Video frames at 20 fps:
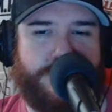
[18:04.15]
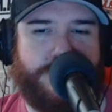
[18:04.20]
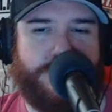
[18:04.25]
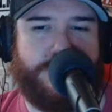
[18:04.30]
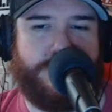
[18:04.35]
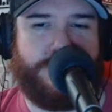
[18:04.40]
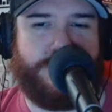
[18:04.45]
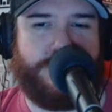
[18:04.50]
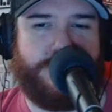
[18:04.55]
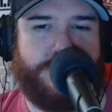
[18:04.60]

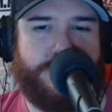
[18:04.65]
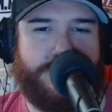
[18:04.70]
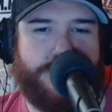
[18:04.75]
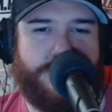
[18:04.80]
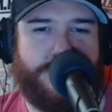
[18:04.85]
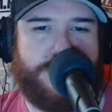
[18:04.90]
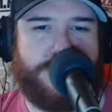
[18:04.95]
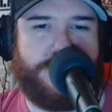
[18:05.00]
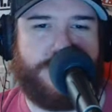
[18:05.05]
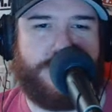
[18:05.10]

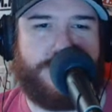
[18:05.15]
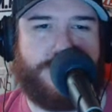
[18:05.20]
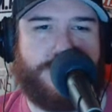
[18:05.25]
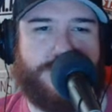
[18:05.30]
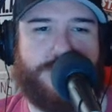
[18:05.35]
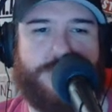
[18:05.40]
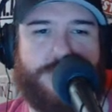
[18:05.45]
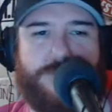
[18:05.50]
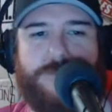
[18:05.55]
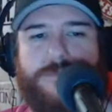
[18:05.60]

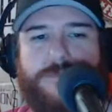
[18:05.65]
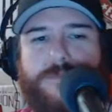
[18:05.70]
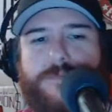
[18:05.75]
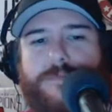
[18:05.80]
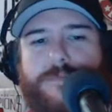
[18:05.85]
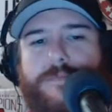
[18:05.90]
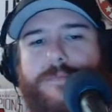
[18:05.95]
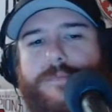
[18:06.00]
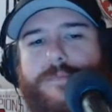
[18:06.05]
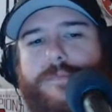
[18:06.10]

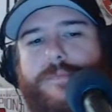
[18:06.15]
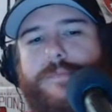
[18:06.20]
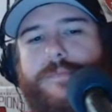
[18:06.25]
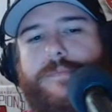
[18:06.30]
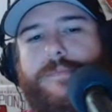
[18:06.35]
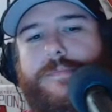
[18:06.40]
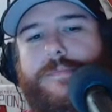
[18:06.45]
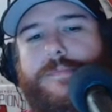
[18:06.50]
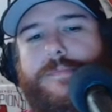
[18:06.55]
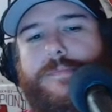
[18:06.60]

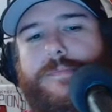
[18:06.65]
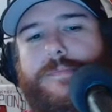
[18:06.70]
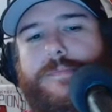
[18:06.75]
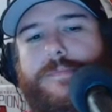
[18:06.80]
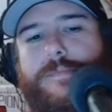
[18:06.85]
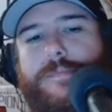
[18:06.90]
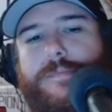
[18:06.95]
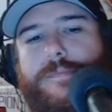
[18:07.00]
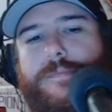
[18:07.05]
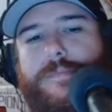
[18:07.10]

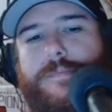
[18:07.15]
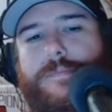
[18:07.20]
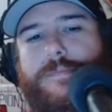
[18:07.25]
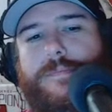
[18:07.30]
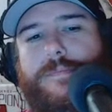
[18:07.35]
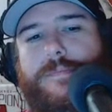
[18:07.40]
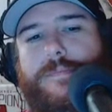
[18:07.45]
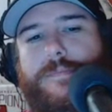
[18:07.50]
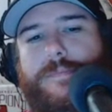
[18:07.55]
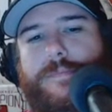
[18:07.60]

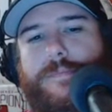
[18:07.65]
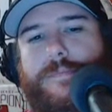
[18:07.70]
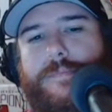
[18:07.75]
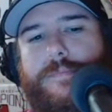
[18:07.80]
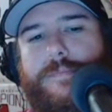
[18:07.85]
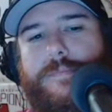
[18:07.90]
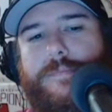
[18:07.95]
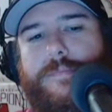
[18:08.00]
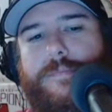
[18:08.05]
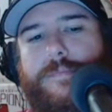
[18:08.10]
No words are spoken by the person on screen.